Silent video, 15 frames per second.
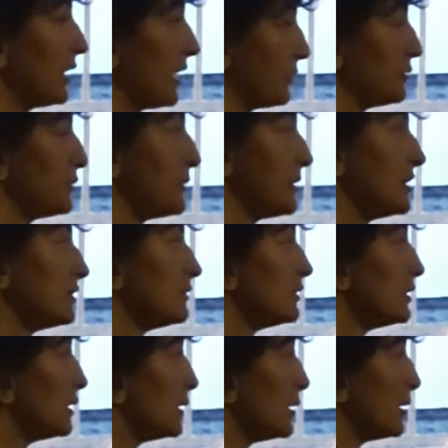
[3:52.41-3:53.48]
everywhere,
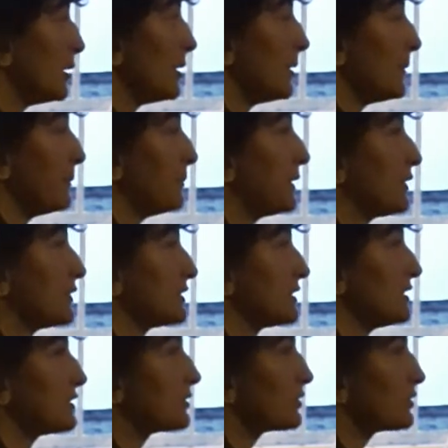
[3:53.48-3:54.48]
because there